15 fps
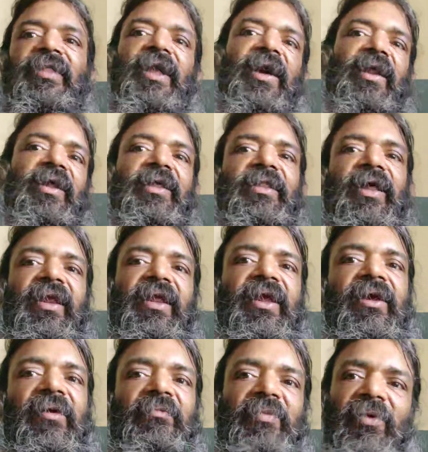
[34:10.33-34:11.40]
There in the
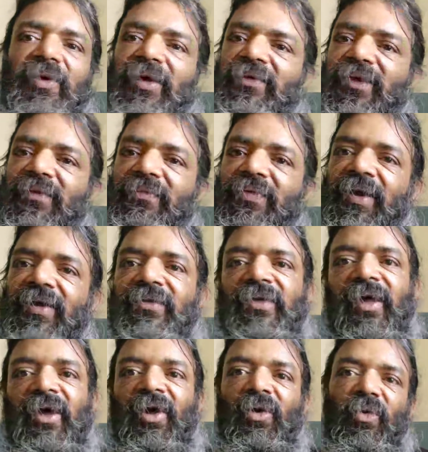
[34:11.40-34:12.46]
recomputation phase,